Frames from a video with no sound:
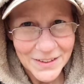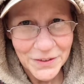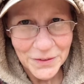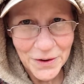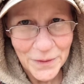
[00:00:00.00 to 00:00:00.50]
Good
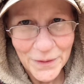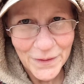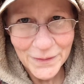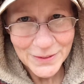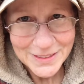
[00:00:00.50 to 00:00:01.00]
girl,
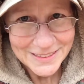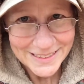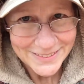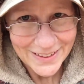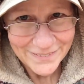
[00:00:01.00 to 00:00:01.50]
Coco.
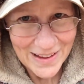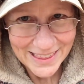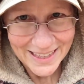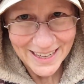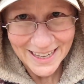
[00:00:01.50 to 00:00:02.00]
She's right back
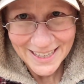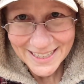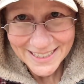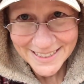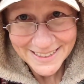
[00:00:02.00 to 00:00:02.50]
there.
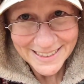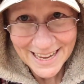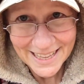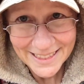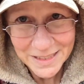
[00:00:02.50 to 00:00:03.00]
Look at
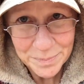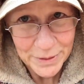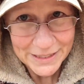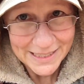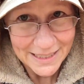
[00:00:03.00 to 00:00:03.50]
that. That's a
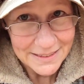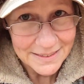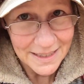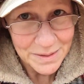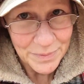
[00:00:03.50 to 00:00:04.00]
pretty nice
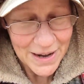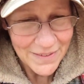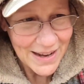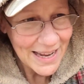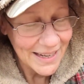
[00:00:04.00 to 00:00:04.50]
sized
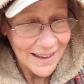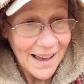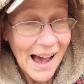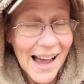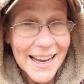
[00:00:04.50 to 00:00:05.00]
brown egg.
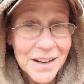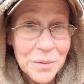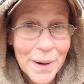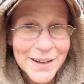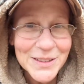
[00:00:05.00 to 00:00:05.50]
I hit a
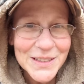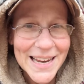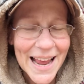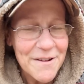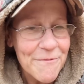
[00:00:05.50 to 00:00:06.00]
record
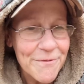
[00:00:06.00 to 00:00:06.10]
today.